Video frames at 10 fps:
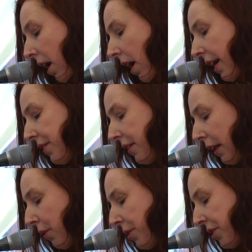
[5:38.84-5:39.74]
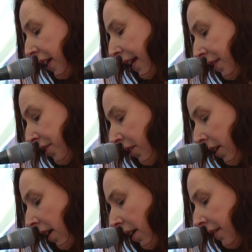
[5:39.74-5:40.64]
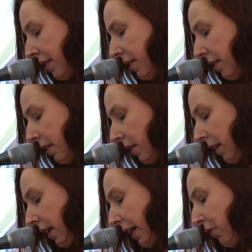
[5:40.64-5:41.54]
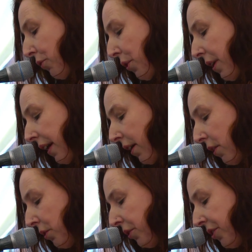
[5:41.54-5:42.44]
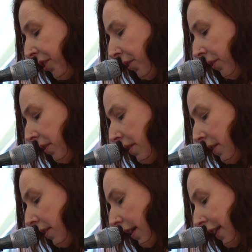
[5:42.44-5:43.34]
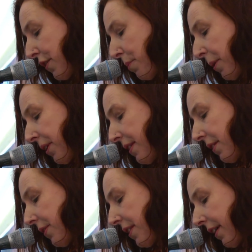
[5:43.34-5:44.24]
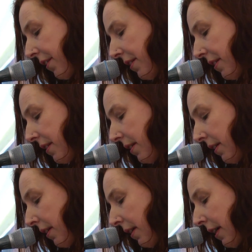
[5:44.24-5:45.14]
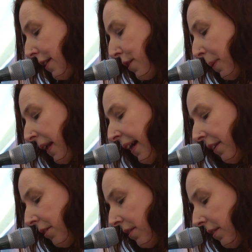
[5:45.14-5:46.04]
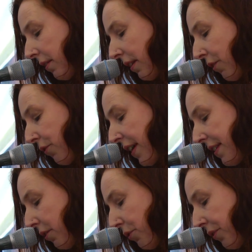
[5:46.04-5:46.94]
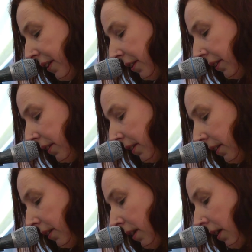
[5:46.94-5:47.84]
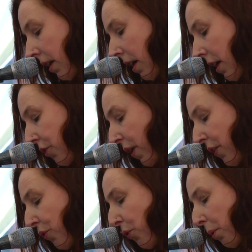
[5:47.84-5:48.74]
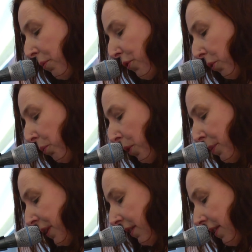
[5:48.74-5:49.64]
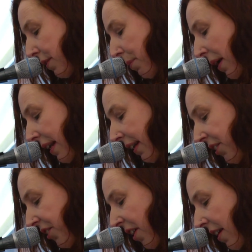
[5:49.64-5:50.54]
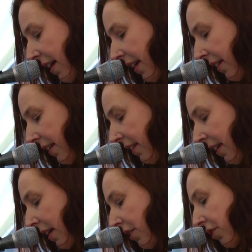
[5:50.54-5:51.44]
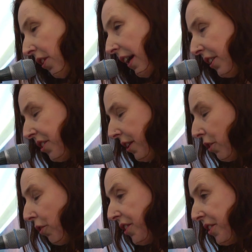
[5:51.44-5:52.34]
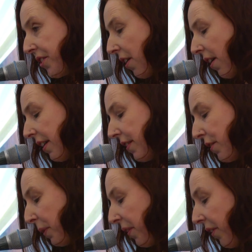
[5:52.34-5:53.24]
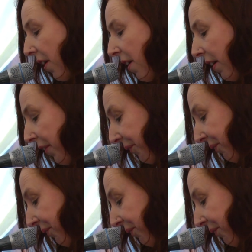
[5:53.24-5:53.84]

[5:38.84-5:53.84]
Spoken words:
Eyes closed against her gods, invoking old tunes and spirits of singers, spilling out a vessel filled. Transformed from woman, smiling shy, tonight she crushes hearts with song.